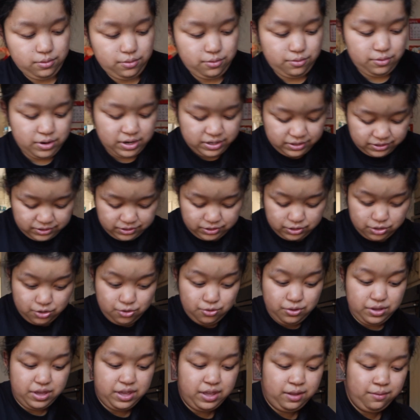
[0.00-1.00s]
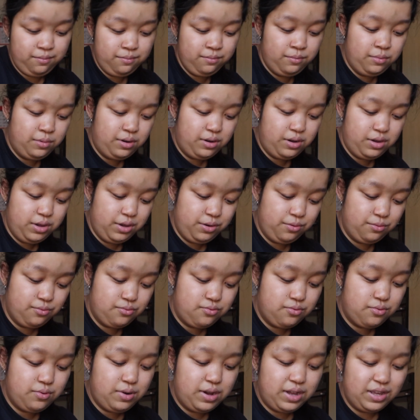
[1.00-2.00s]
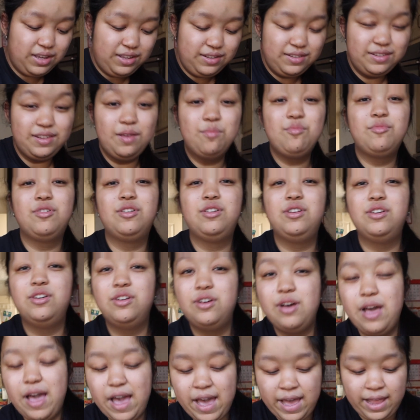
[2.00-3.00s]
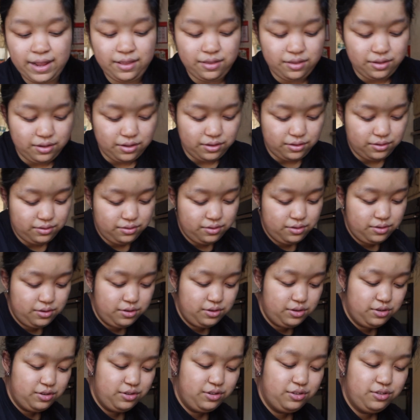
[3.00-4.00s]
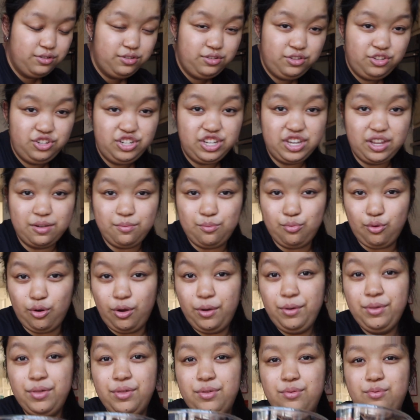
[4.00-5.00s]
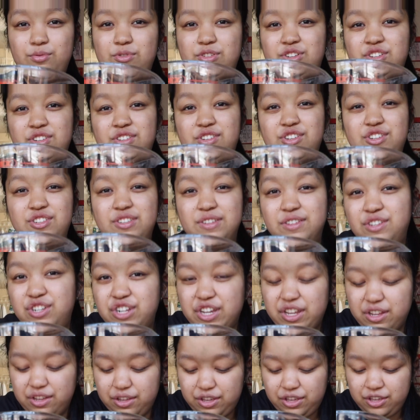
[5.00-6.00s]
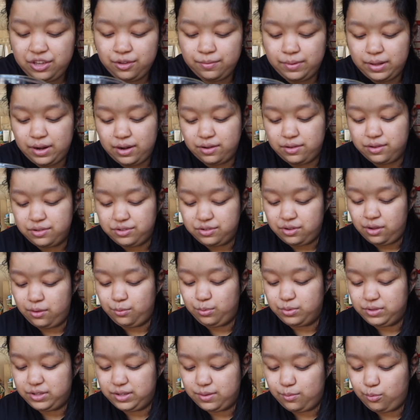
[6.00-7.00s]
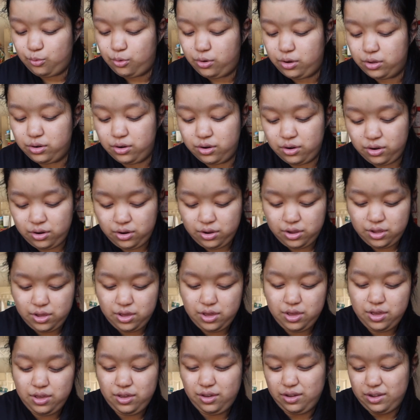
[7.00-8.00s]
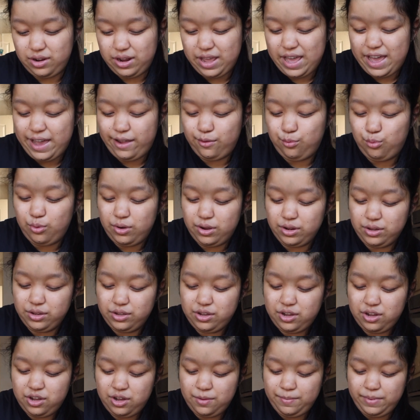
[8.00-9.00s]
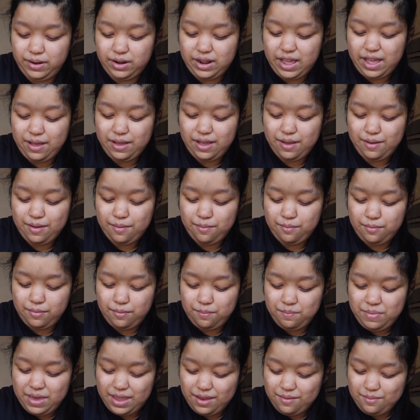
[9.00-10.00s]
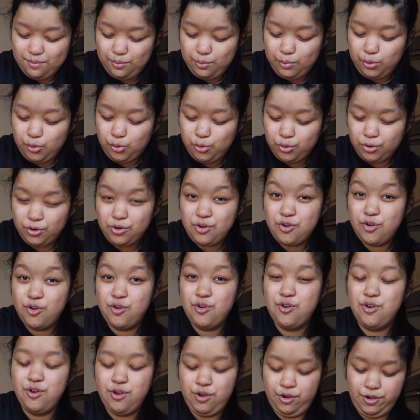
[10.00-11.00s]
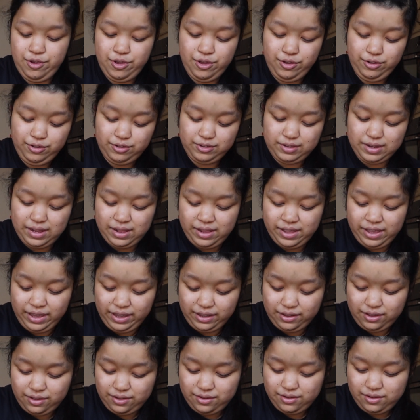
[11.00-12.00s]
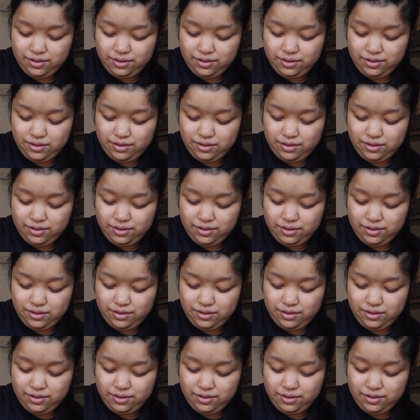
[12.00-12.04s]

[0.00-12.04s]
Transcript: Right, so in my rice, I'm gonna add the chicken broth, which is just a chicken cube that I dissolve with some water. I'm gonna add 1 cup and a bit more, because I like